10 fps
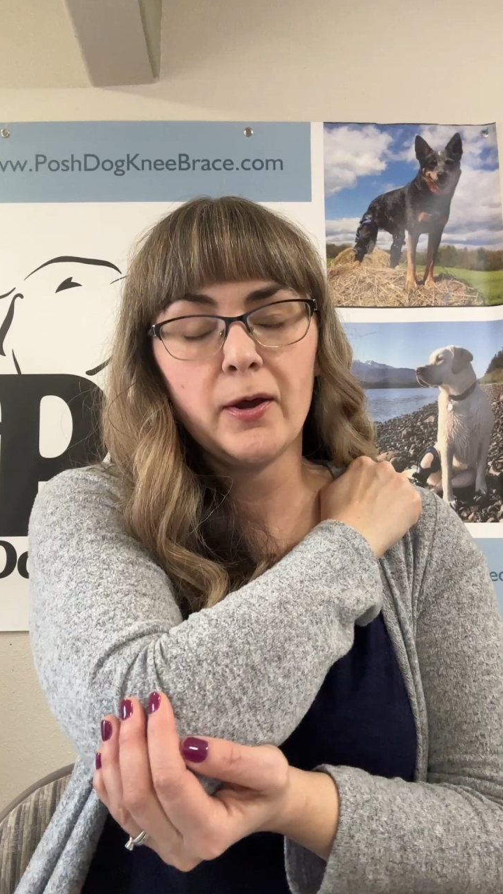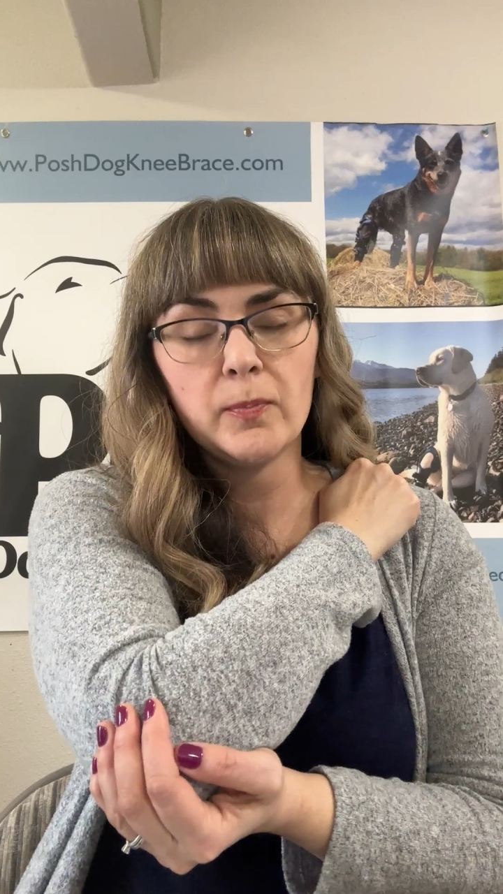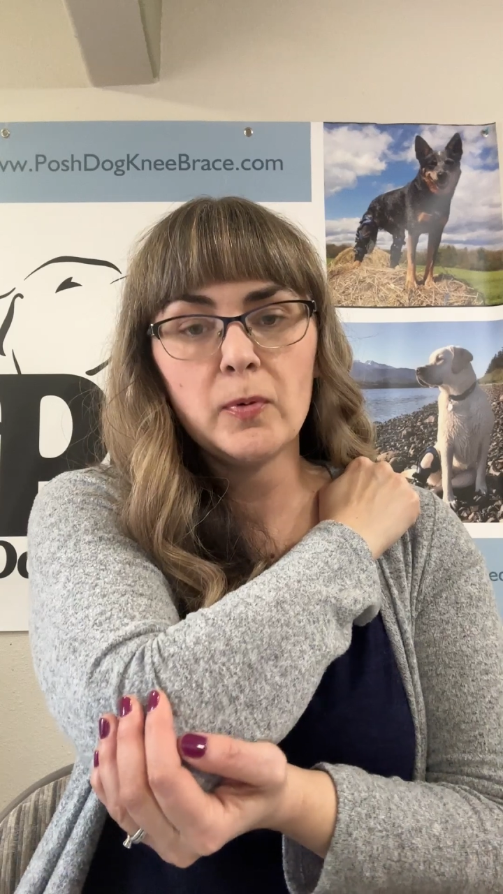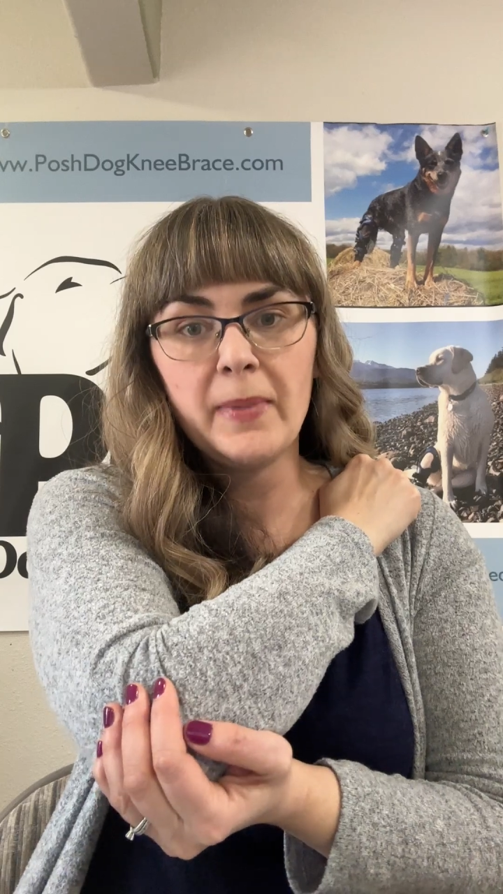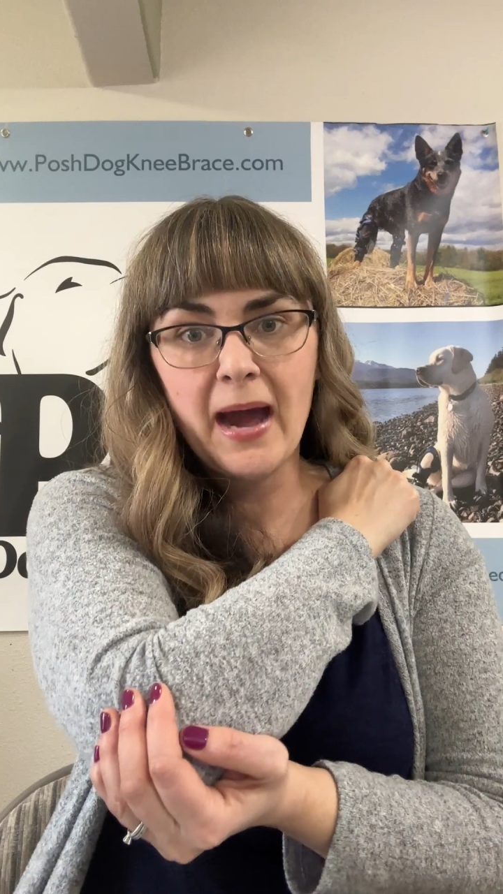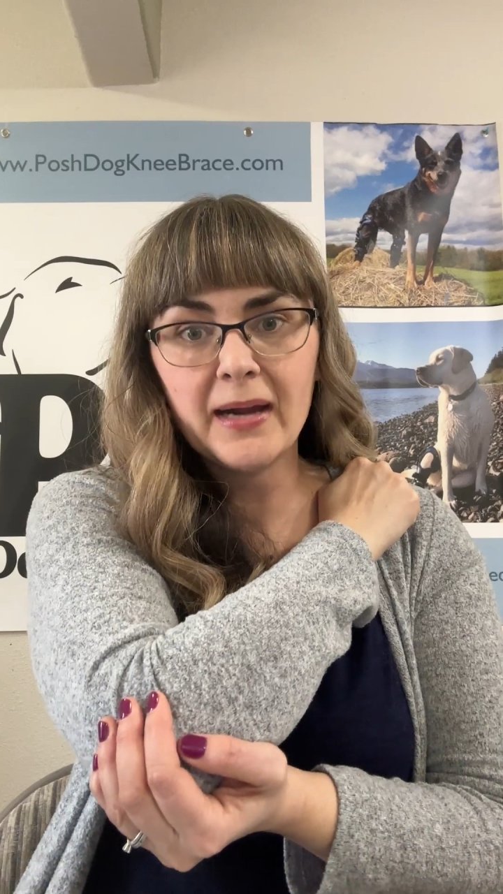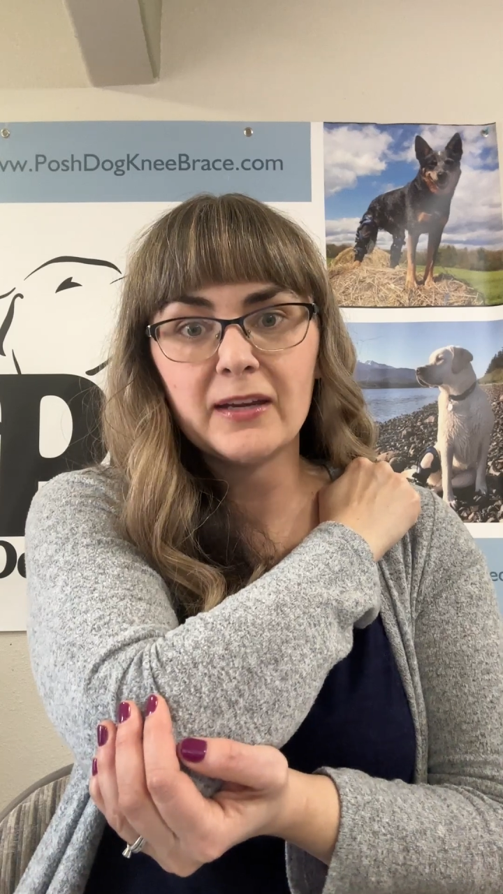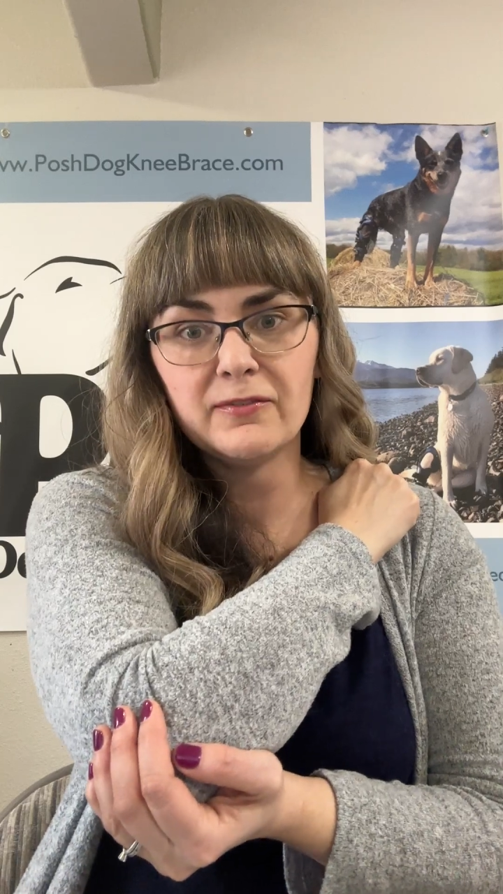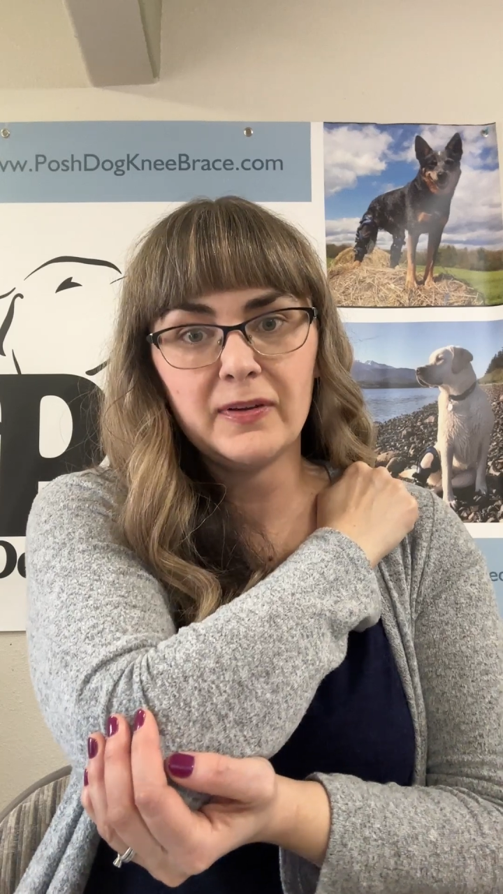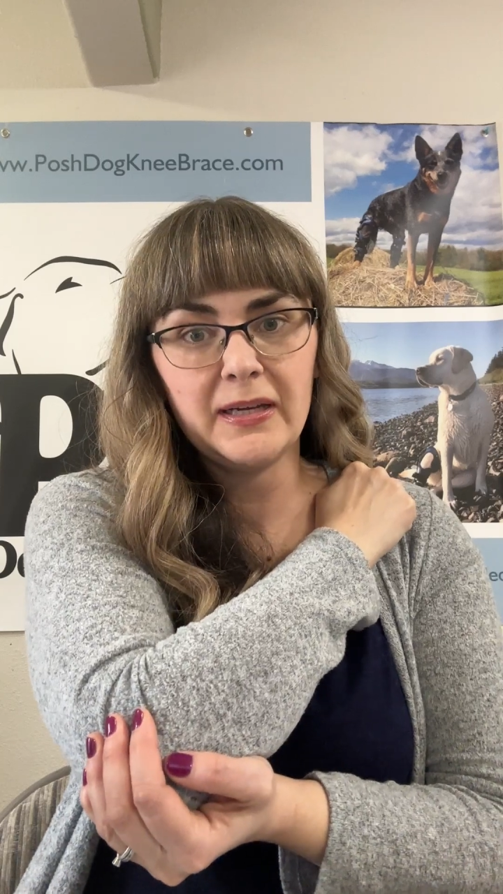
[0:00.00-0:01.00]
elbow back
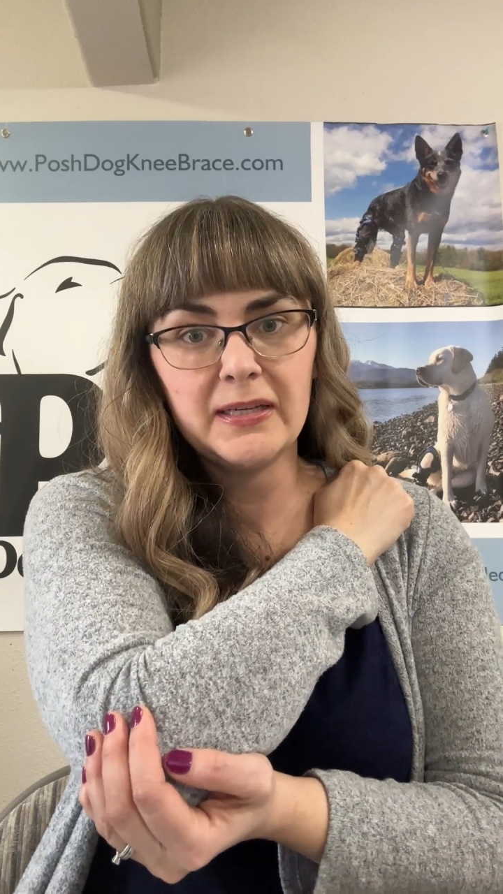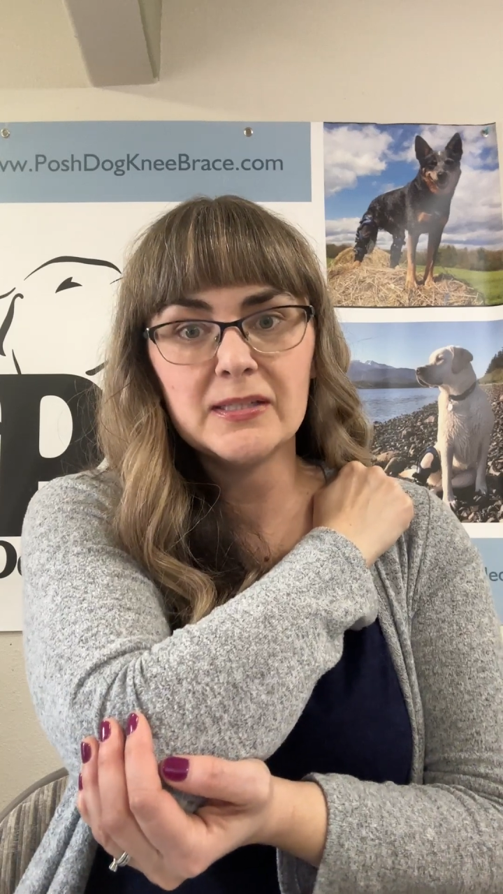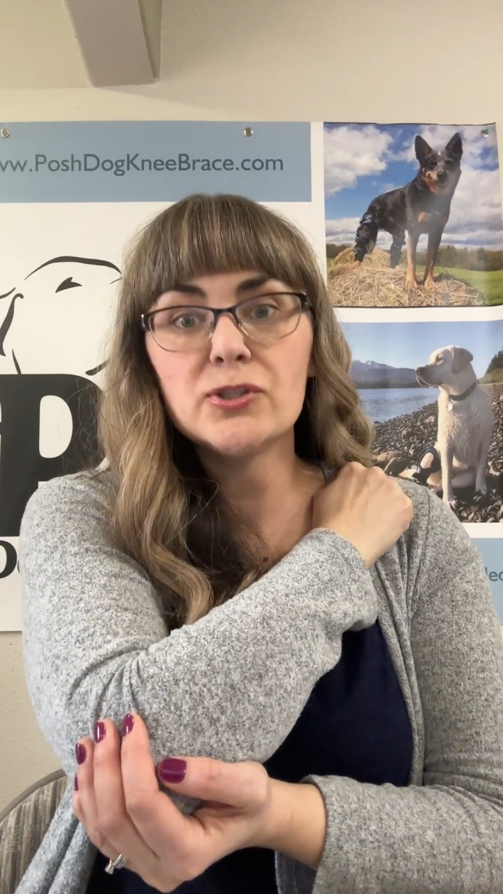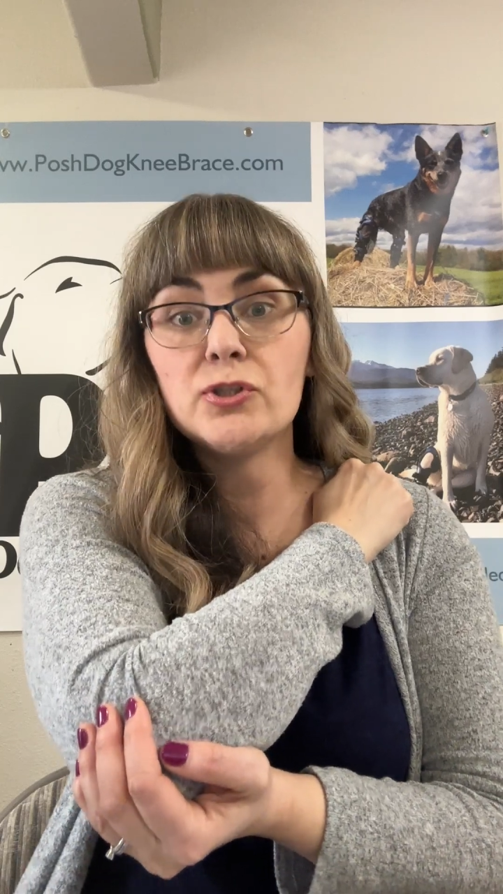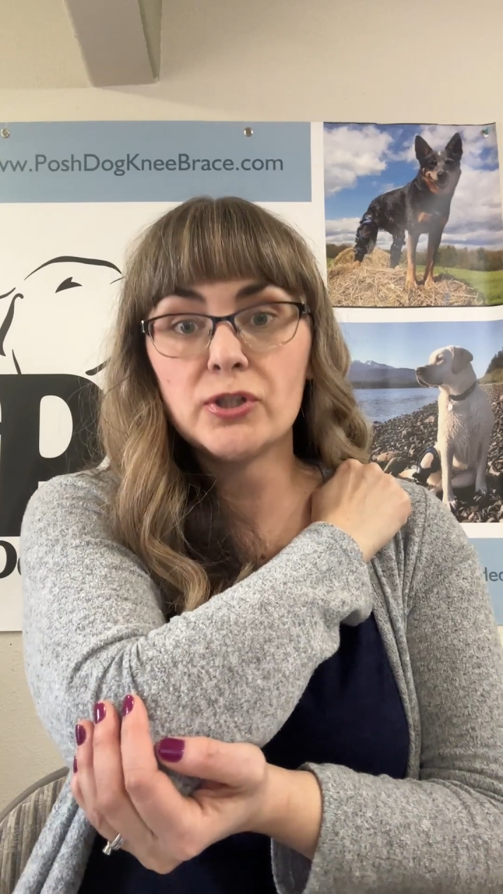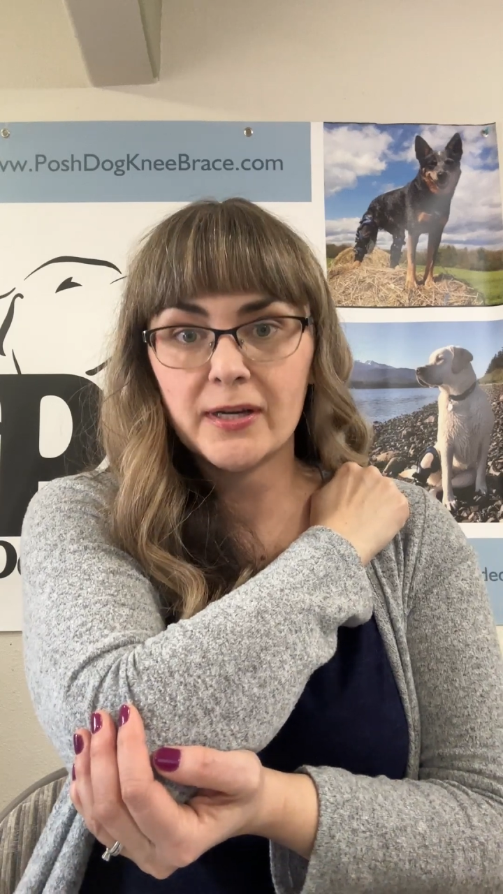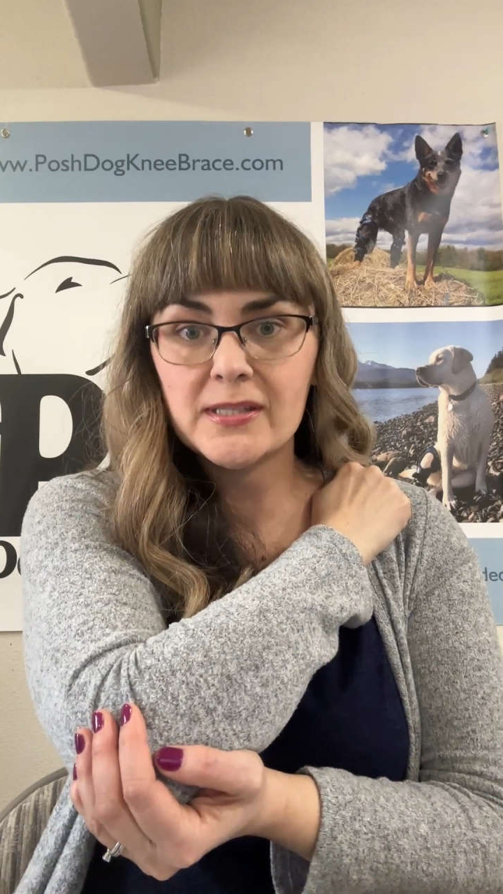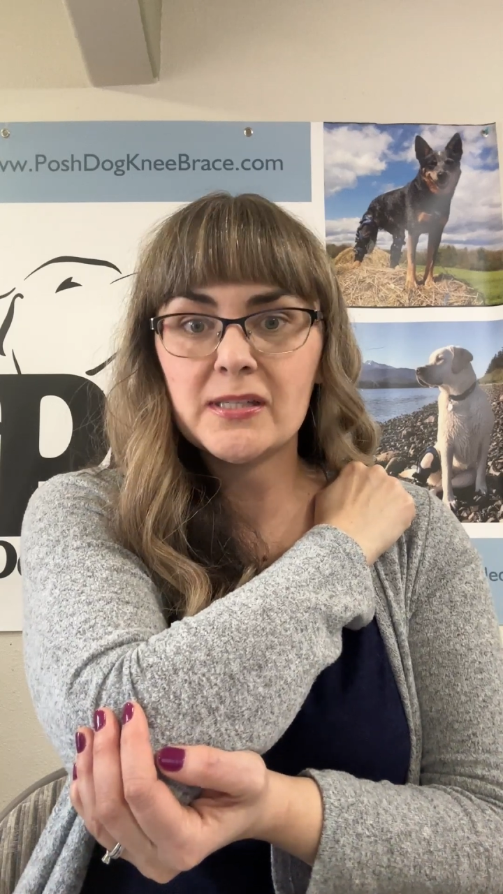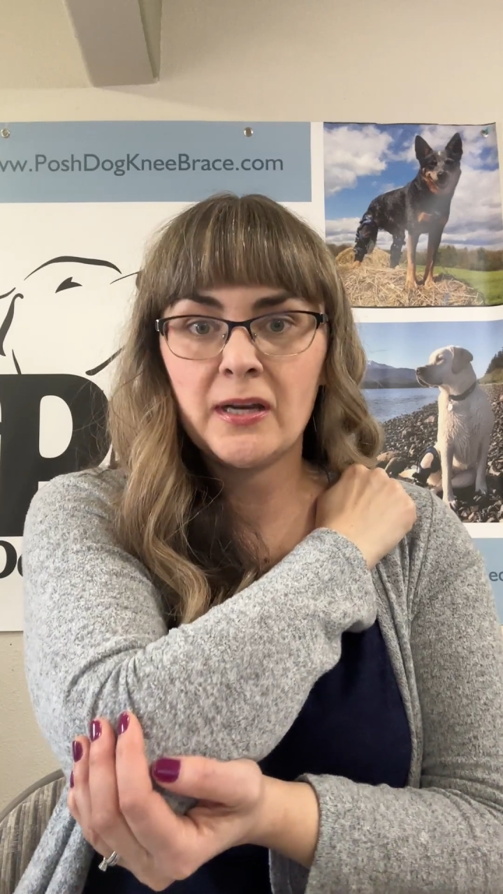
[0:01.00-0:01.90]
if it is just